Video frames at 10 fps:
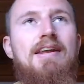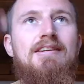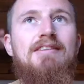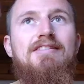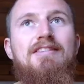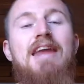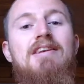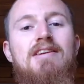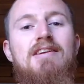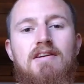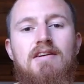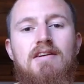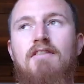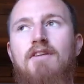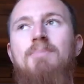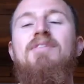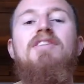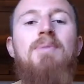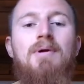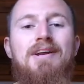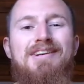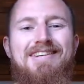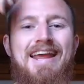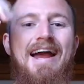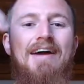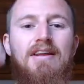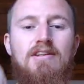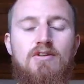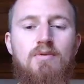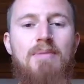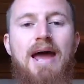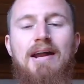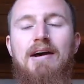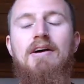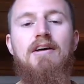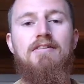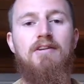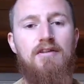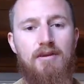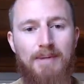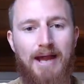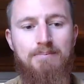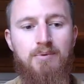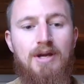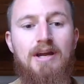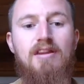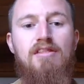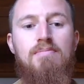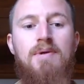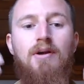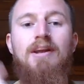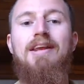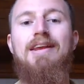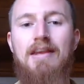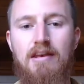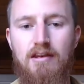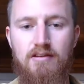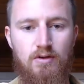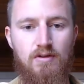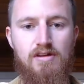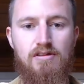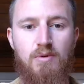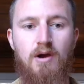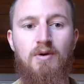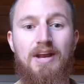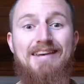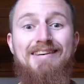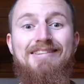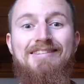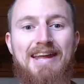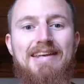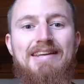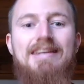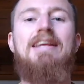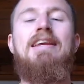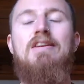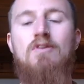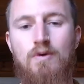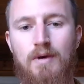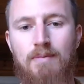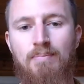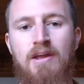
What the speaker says: descending from spirit down into matter. So, it's about bringing spirit into this world and descending into it.